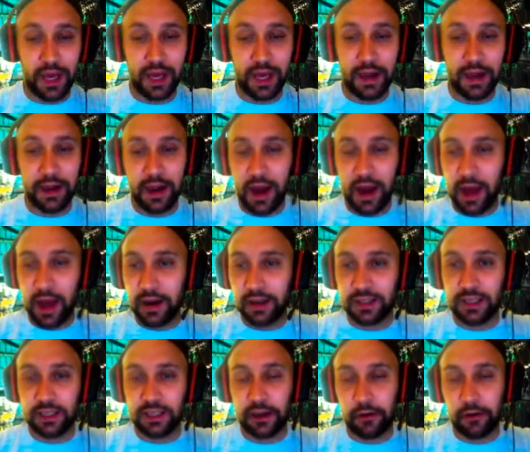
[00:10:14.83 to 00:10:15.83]
and not
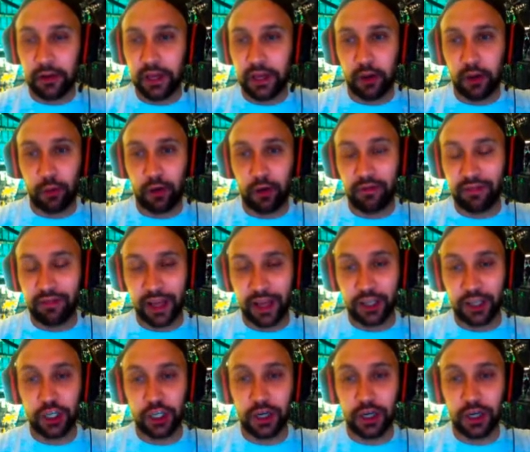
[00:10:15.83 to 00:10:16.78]
necessarily a reflection